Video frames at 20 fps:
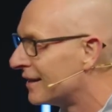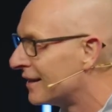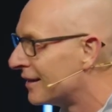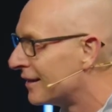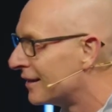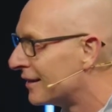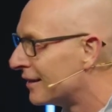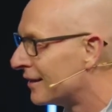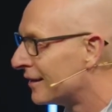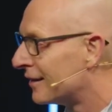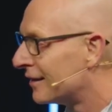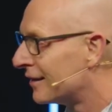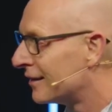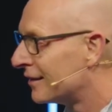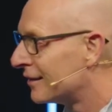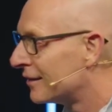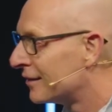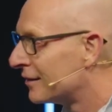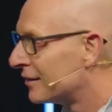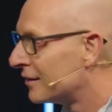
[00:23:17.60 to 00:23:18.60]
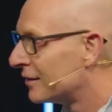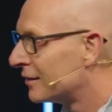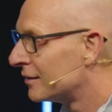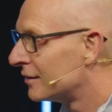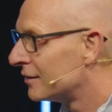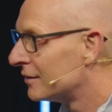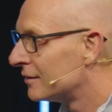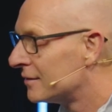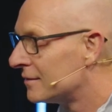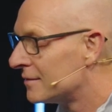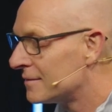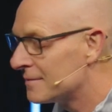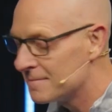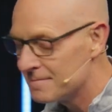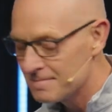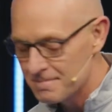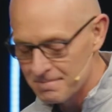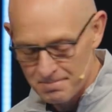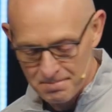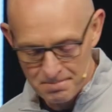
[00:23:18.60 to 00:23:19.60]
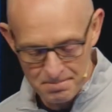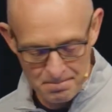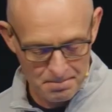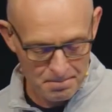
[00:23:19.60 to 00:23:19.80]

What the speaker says: (no one is talking)